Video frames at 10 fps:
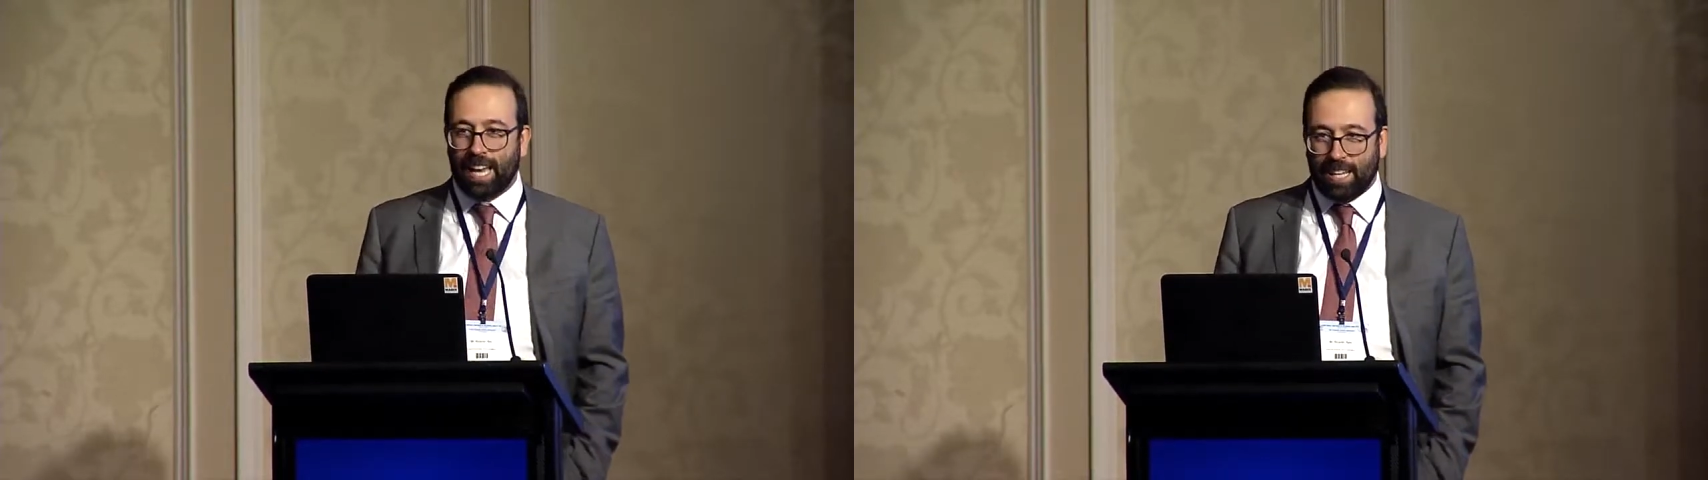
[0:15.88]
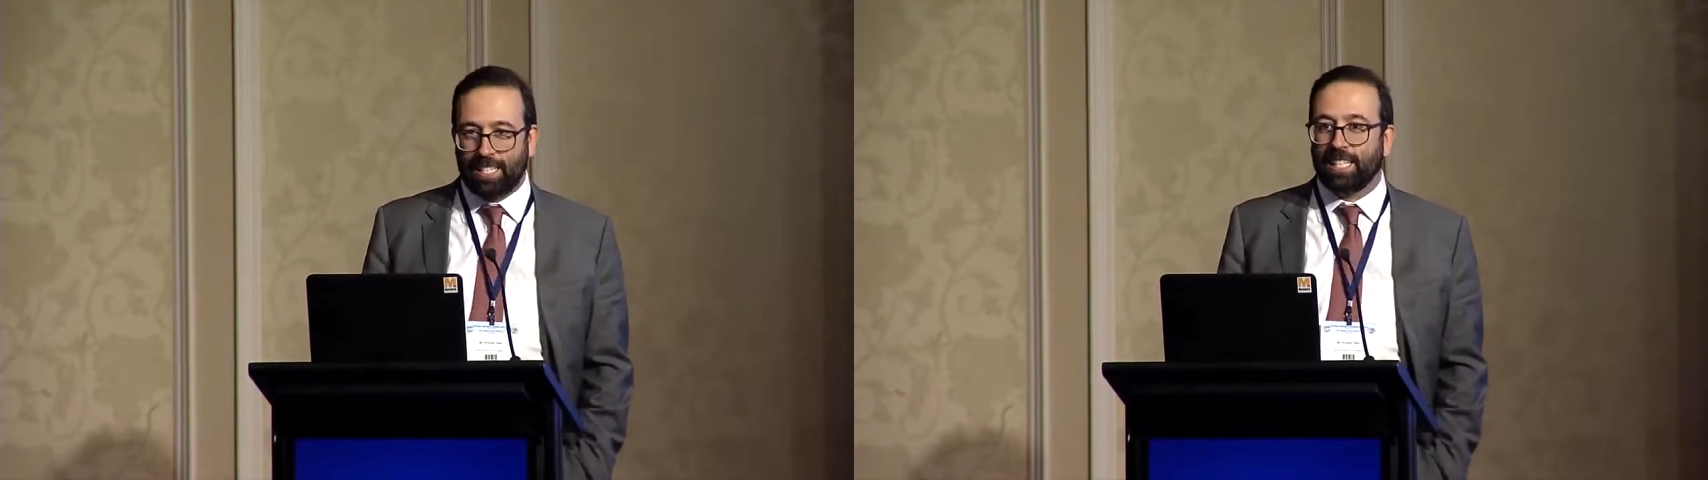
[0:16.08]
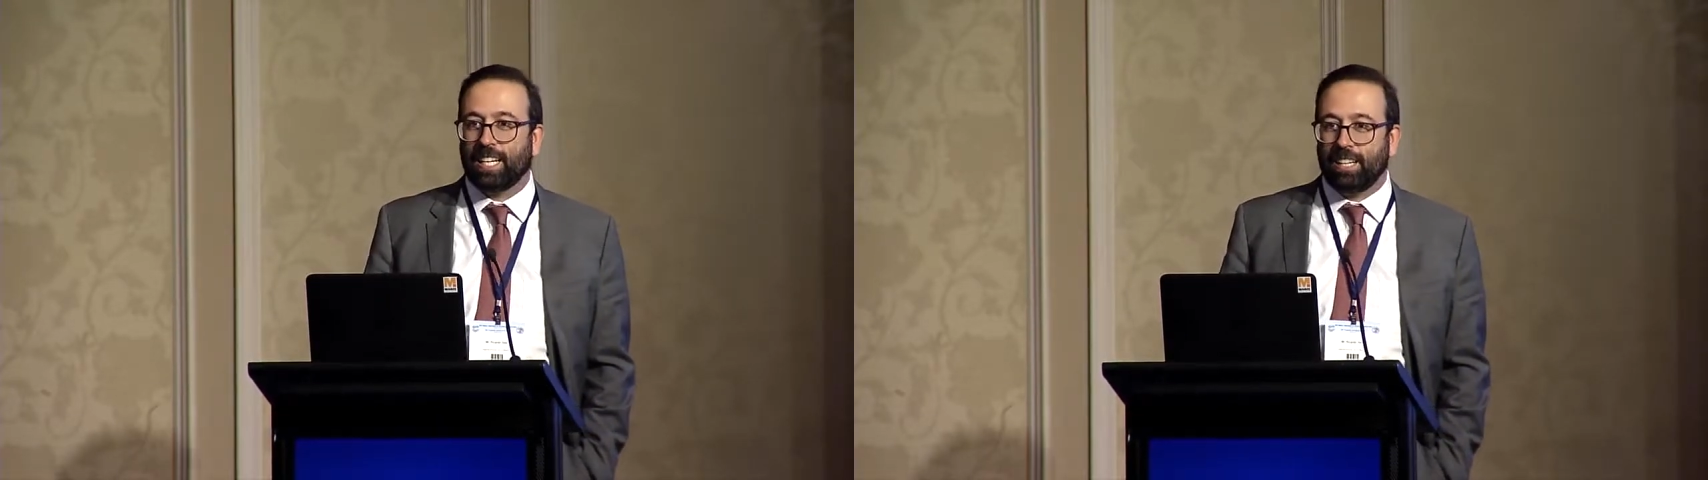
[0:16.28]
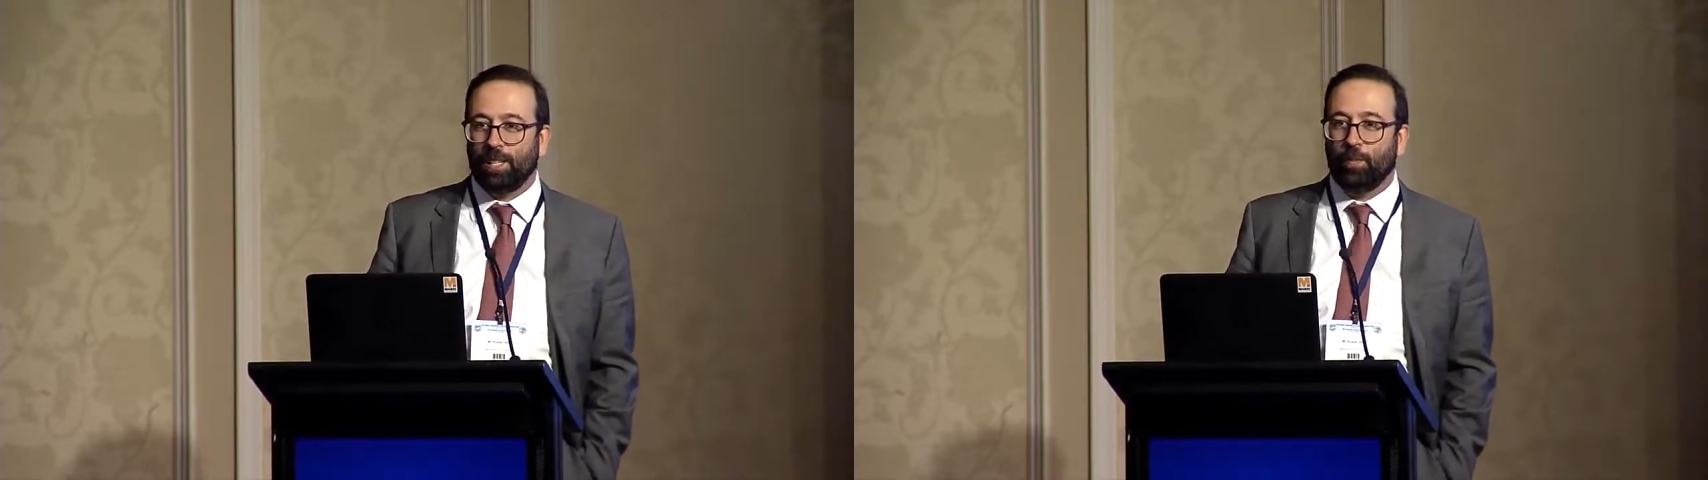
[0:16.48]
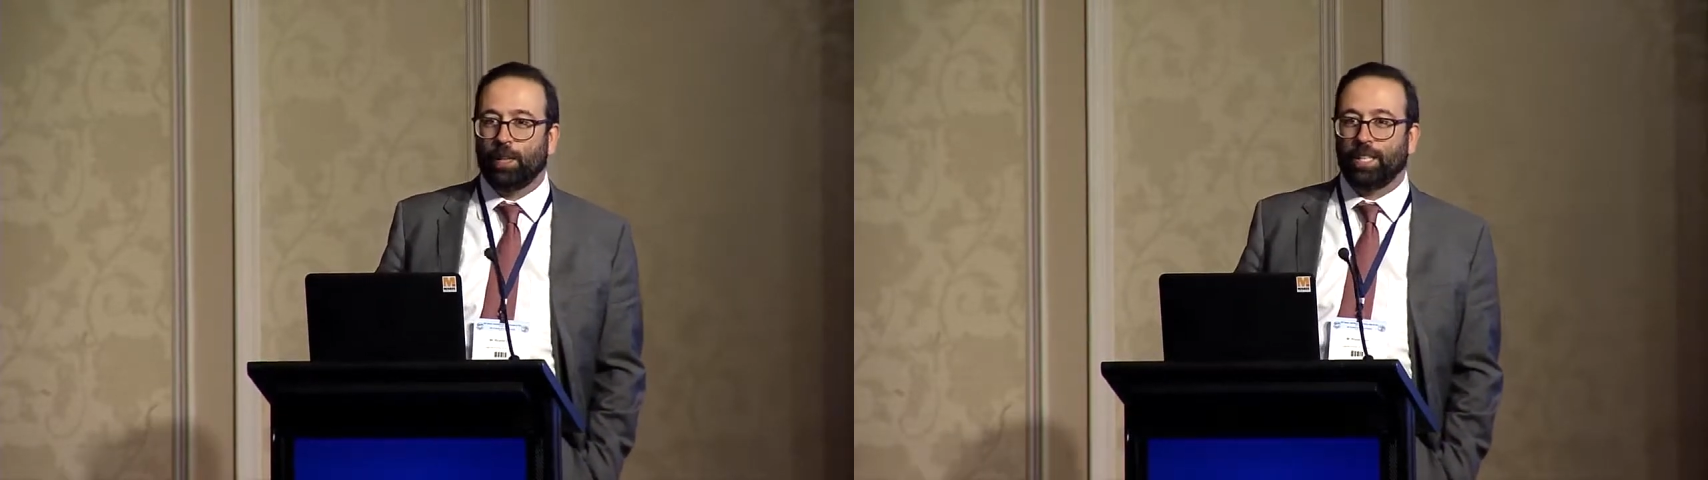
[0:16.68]
snazzy
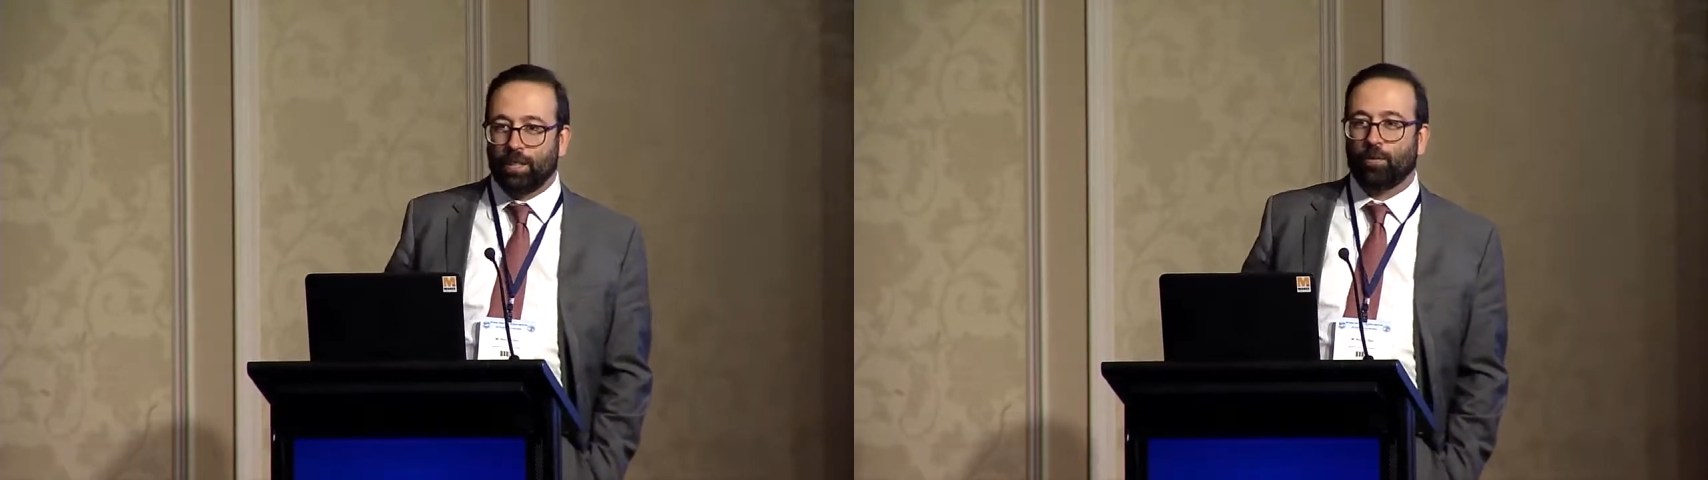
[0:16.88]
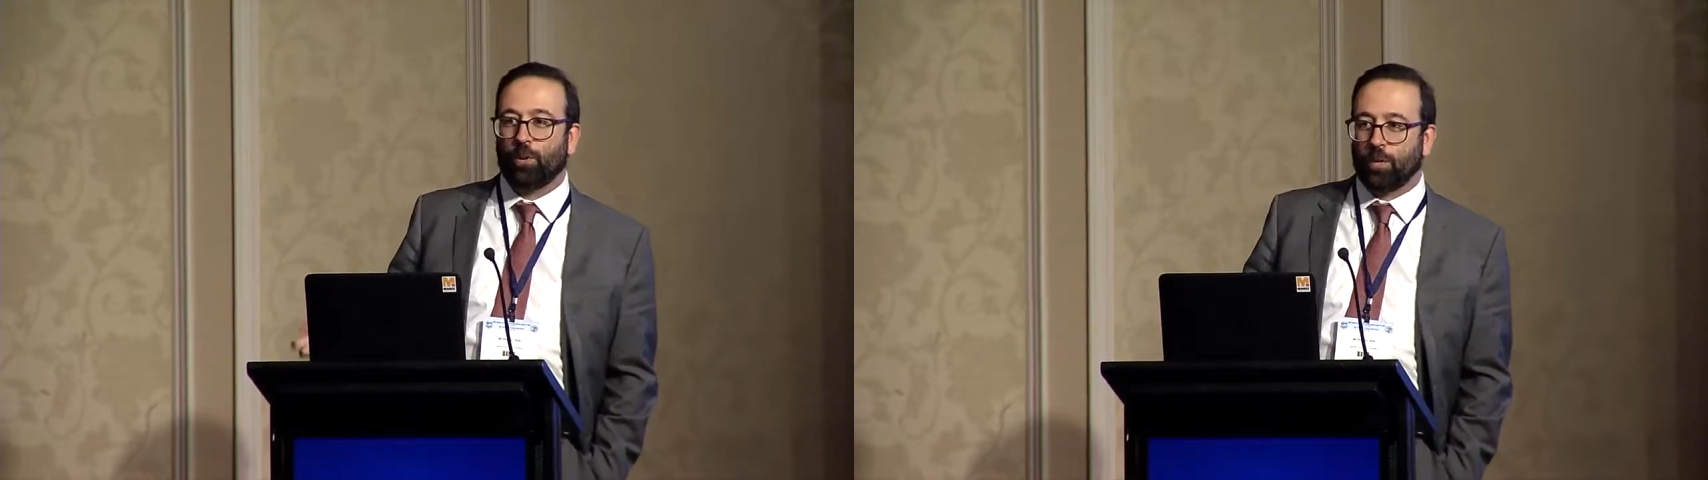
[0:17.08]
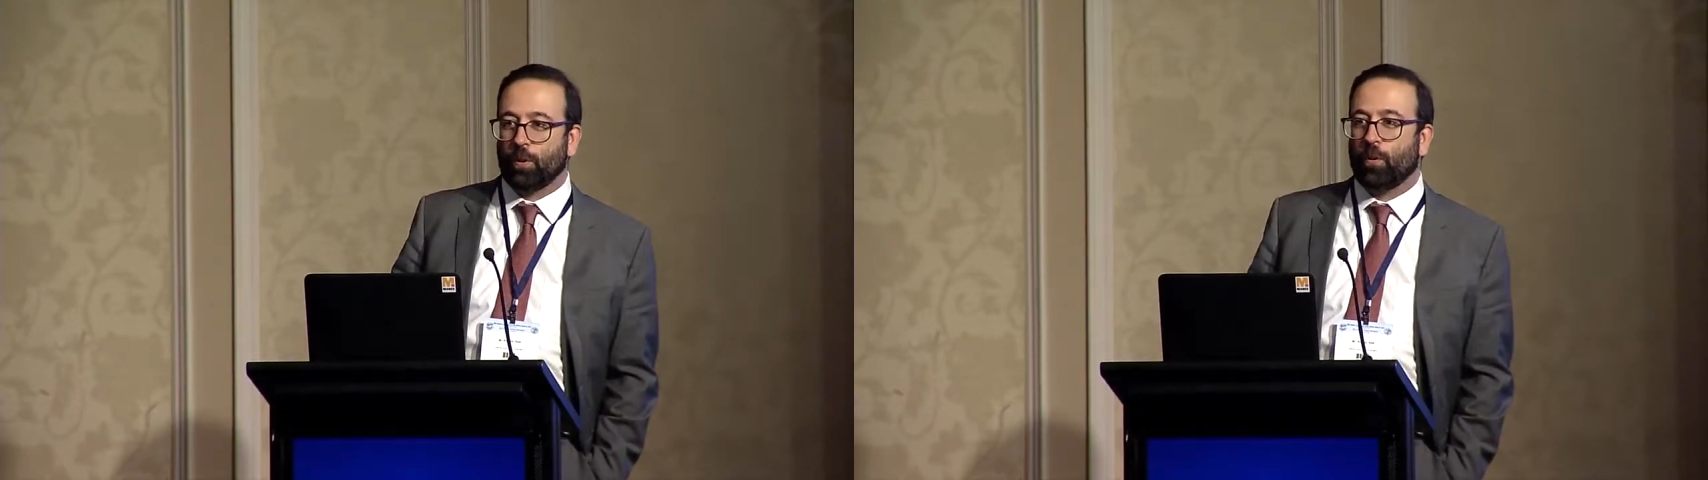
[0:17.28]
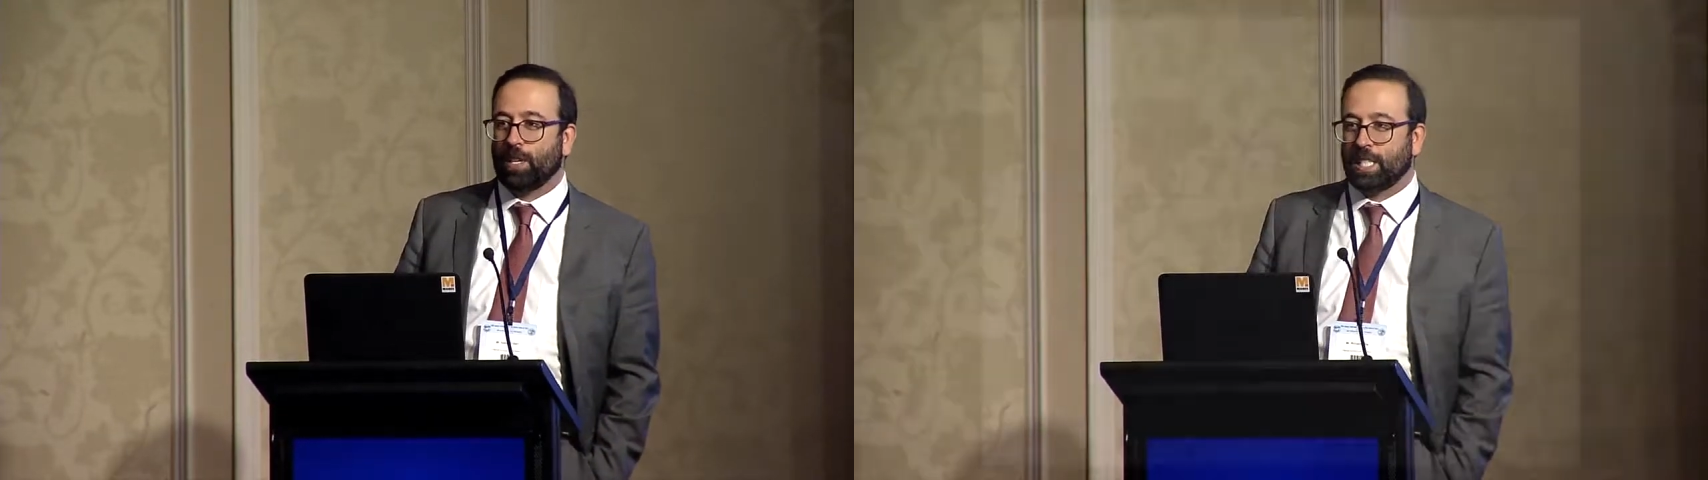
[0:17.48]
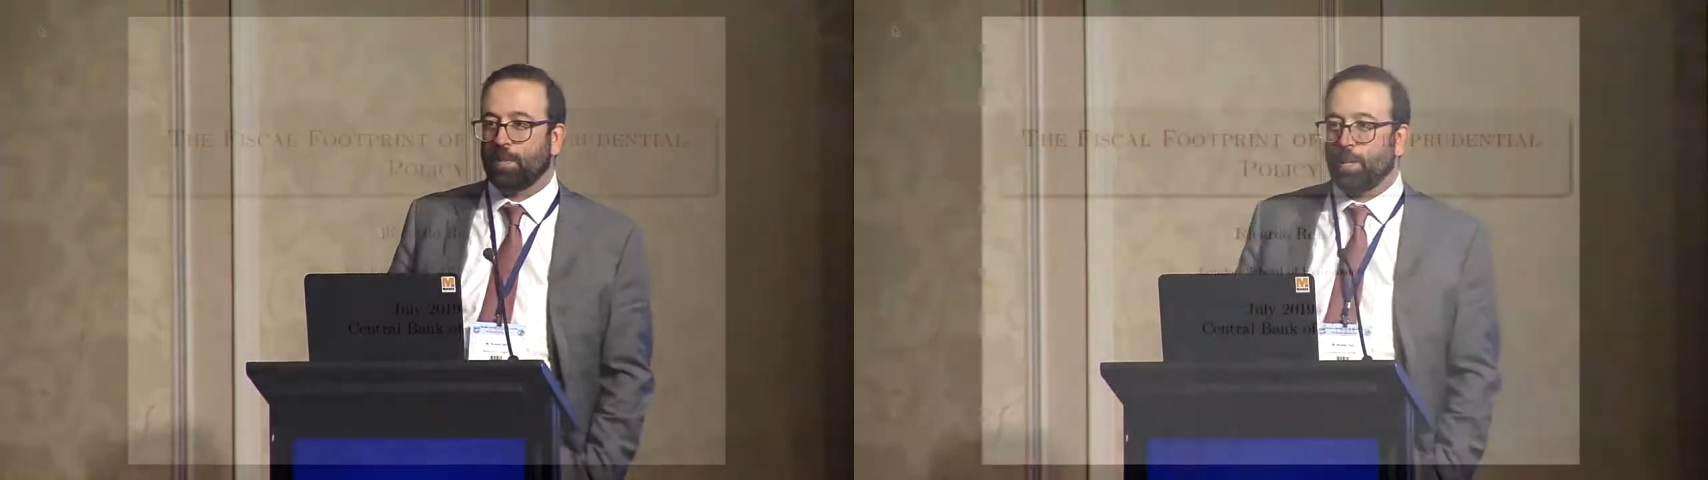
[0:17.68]
title, but of course, it
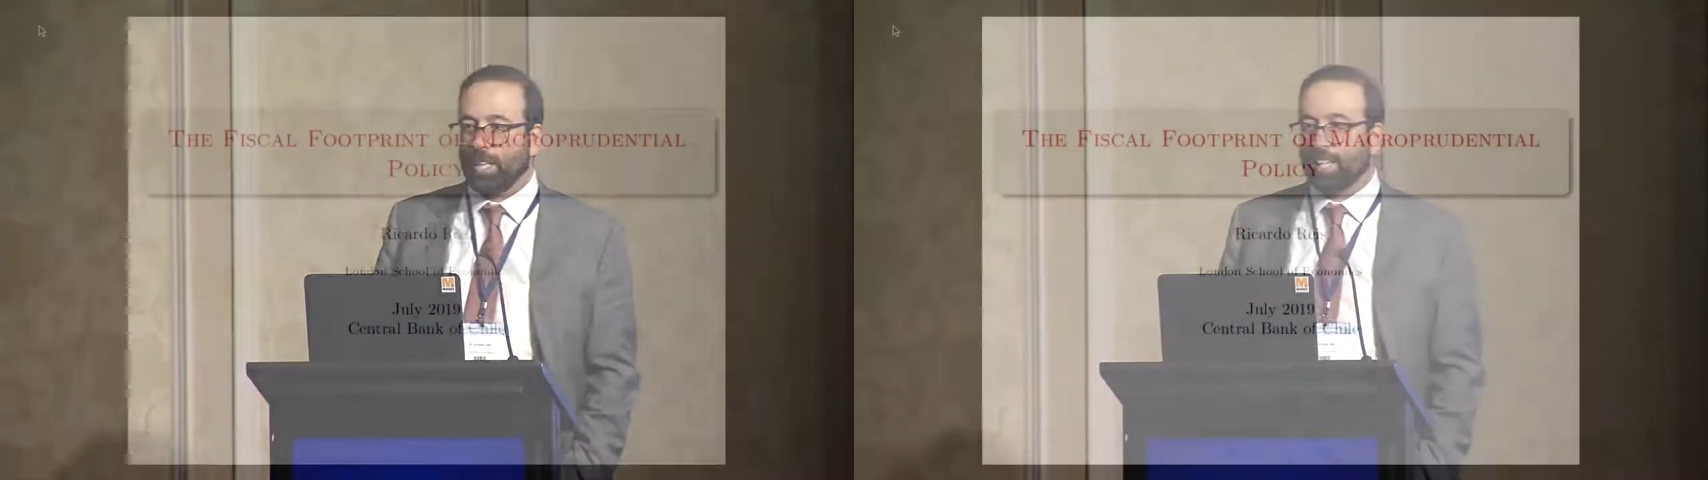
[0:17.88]
requires explaining